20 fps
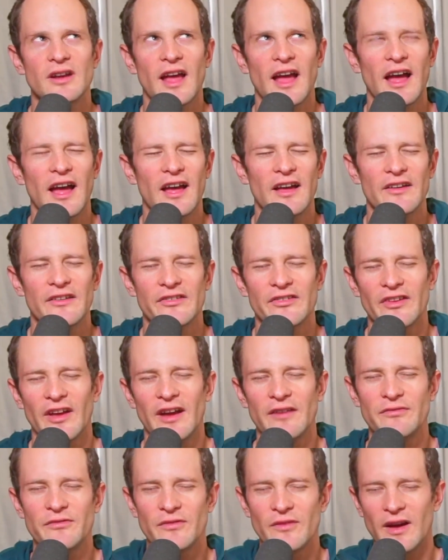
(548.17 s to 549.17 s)
has,
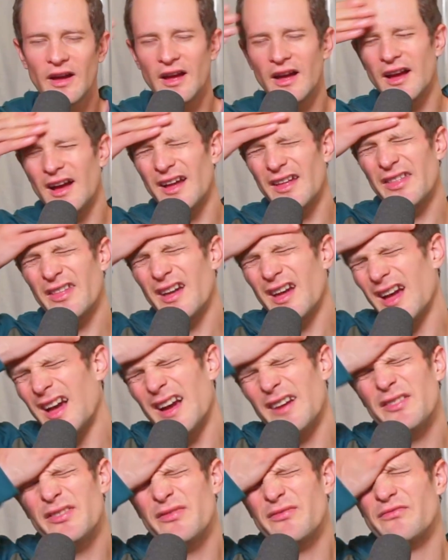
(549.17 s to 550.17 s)

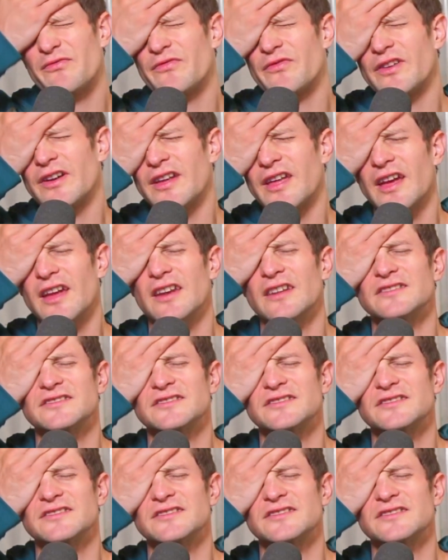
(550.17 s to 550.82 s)
I forget,